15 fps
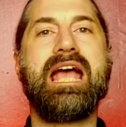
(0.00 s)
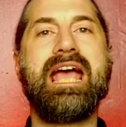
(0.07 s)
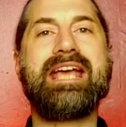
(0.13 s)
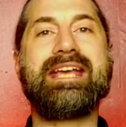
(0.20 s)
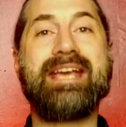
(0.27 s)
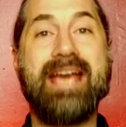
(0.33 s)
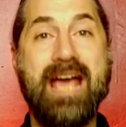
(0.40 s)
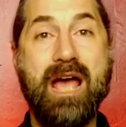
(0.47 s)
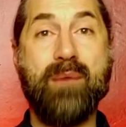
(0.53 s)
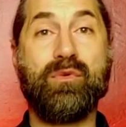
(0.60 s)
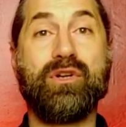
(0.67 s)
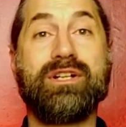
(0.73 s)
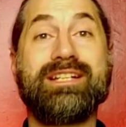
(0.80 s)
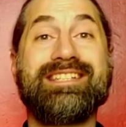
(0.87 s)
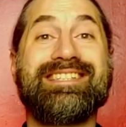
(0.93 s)
A
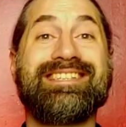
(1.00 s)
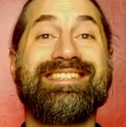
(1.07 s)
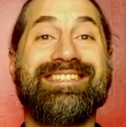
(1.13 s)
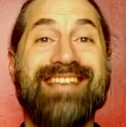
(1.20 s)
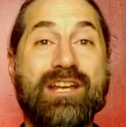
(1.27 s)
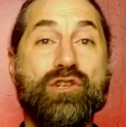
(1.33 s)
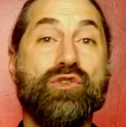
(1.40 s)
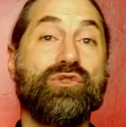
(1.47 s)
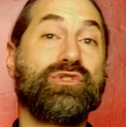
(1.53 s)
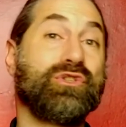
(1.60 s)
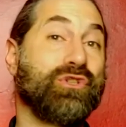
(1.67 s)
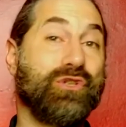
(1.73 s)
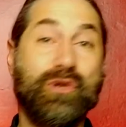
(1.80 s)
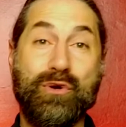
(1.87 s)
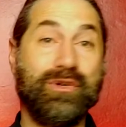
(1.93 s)
camera is essential to
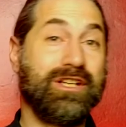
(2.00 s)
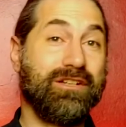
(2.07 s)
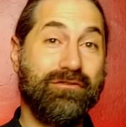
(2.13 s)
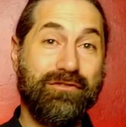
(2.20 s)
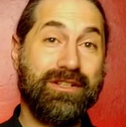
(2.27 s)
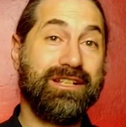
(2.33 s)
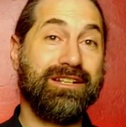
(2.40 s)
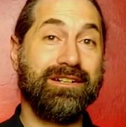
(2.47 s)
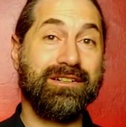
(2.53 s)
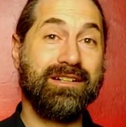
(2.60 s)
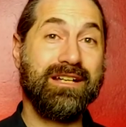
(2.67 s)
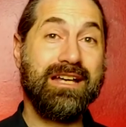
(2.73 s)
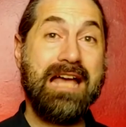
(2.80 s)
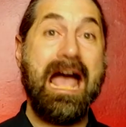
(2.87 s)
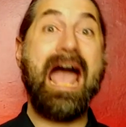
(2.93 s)
shooting a video.
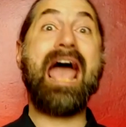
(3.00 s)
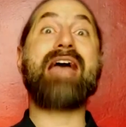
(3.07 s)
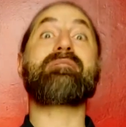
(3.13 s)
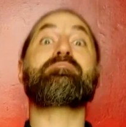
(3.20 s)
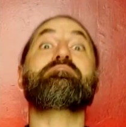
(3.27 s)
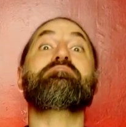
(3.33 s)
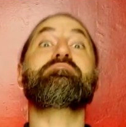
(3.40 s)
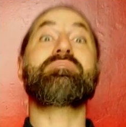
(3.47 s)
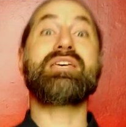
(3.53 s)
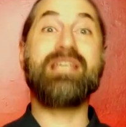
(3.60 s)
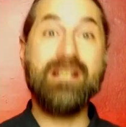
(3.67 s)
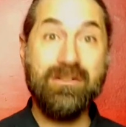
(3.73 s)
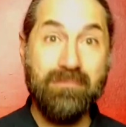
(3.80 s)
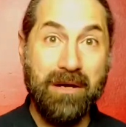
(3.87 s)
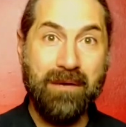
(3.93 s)
At
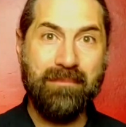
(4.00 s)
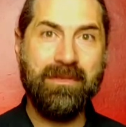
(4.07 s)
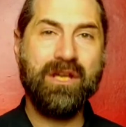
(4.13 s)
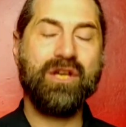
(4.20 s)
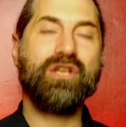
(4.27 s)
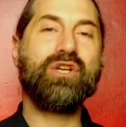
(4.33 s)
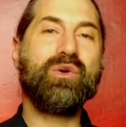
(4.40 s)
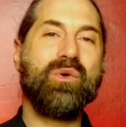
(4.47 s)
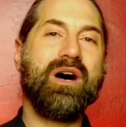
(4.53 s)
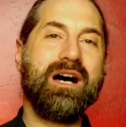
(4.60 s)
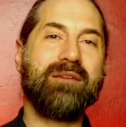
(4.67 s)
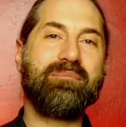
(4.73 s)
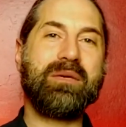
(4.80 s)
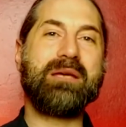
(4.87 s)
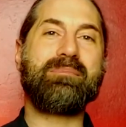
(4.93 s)
minimum, you
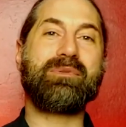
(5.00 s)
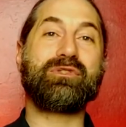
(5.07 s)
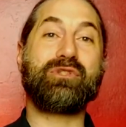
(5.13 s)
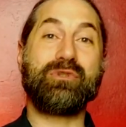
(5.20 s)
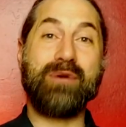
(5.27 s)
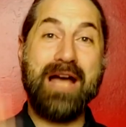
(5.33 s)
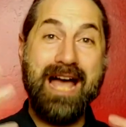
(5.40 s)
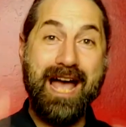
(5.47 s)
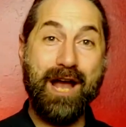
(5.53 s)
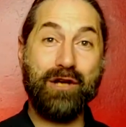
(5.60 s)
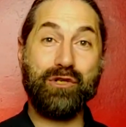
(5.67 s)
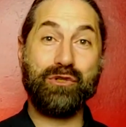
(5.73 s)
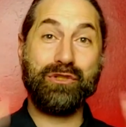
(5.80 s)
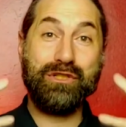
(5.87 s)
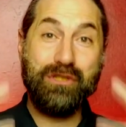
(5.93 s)
want people to
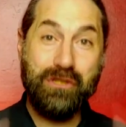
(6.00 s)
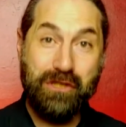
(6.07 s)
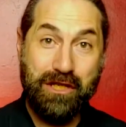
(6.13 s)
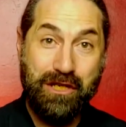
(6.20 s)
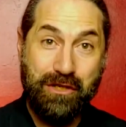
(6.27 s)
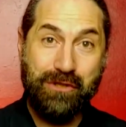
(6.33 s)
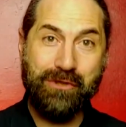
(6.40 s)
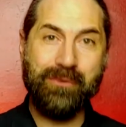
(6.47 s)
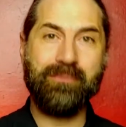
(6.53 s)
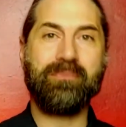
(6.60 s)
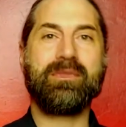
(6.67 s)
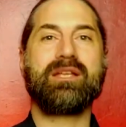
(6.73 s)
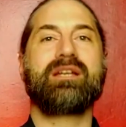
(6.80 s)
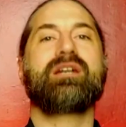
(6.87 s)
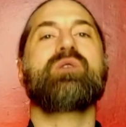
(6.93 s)
actually see you.
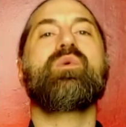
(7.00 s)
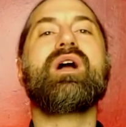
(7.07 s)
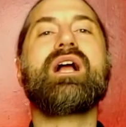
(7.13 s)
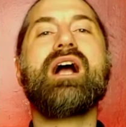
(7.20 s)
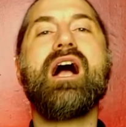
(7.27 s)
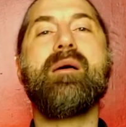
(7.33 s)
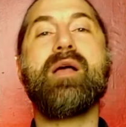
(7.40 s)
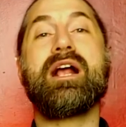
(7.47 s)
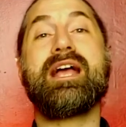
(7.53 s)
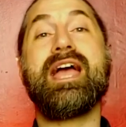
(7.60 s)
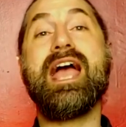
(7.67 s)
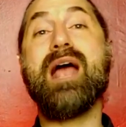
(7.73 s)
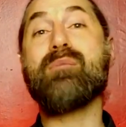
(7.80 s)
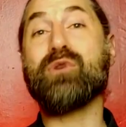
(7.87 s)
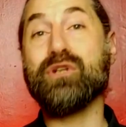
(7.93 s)
What kind of
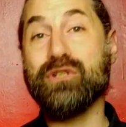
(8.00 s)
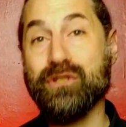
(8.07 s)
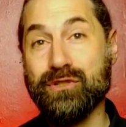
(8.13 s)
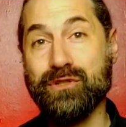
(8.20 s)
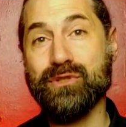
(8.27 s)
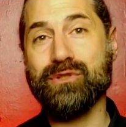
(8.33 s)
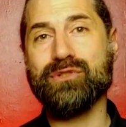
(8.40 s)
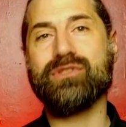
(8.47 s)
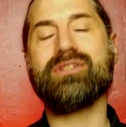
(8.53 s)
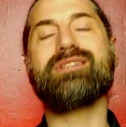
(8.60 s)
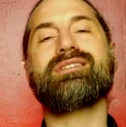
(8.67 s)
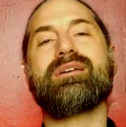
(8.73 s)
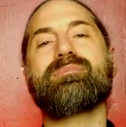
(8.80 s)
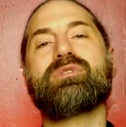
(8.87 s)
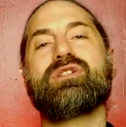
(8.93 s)
camera you use is
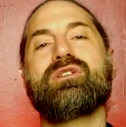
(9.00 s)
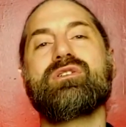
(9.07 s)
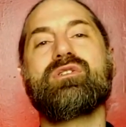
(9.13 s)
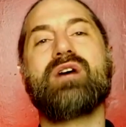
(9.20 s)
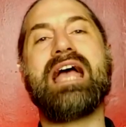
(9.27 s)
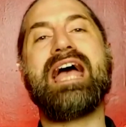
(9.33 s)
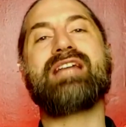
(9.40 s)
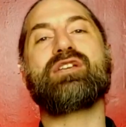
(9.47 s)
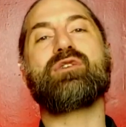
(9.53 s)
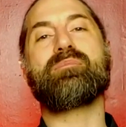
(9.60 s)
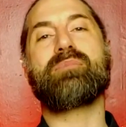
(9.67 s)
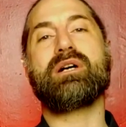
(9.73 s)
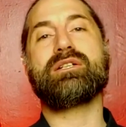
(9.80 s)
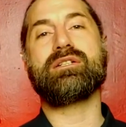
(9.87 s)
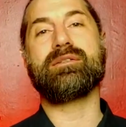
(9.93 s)
up to you and your
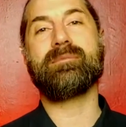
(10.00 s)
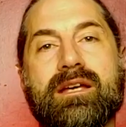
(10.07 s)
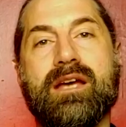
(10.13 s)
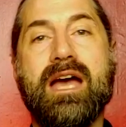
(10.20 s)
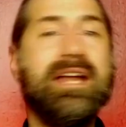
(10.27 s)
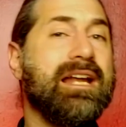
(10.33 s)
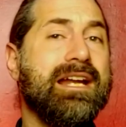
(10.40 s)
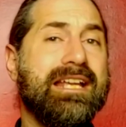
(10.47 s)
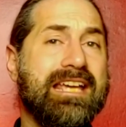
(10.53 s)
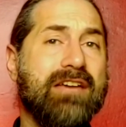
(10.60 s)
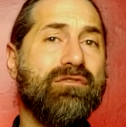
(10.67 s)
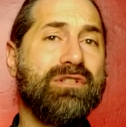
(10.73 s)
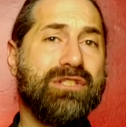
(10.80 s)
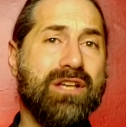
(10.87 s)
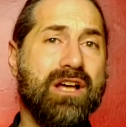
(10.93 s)
budget. At any
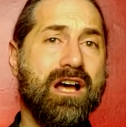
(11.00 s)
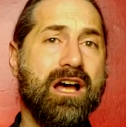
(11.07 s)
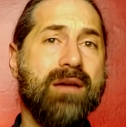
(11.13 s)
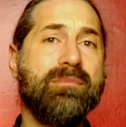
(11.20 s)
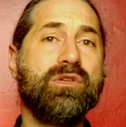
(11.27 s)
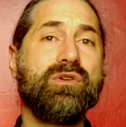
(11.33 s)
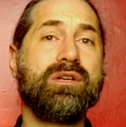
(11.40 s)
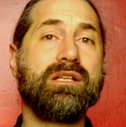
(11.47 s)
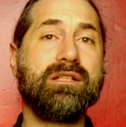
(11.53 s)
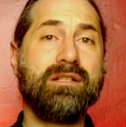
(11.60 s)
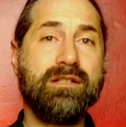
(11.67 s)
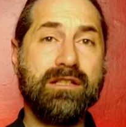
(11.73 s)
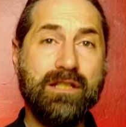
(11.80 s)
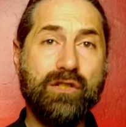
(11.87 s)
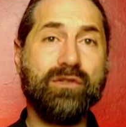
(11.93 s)
given time, you can
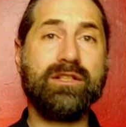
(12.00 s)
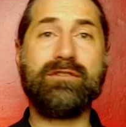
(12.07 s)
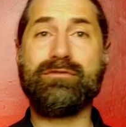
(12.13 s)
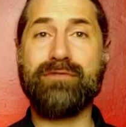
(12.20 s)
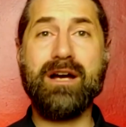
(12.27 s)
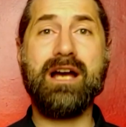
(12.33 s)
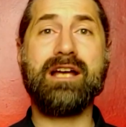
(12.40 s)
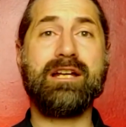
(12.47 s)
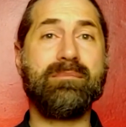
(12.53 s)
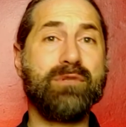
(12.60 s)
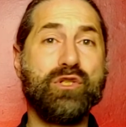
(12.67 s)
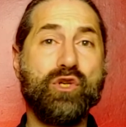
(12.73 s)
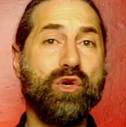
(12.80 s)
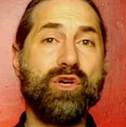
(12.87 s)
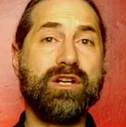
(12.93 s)
literally find a
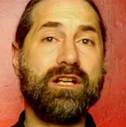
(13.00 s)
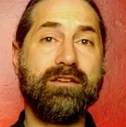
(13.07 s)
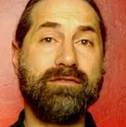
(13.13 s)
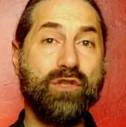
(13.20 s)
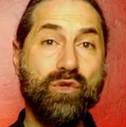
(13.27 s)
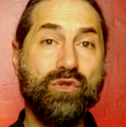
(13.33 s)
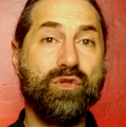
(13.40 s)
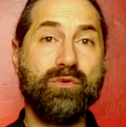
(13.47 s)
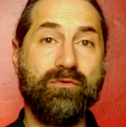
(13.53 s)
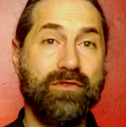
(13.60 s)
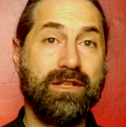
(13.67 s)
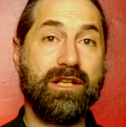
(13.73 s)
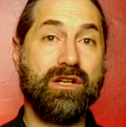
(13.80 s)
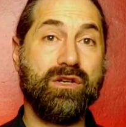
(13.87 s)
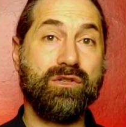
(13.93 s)
majority of YouTube
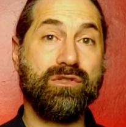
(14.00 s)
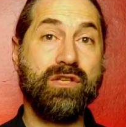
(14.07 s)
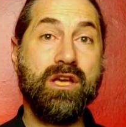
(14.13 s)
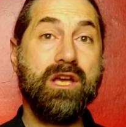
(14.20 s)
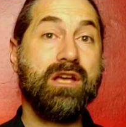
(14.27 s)
videos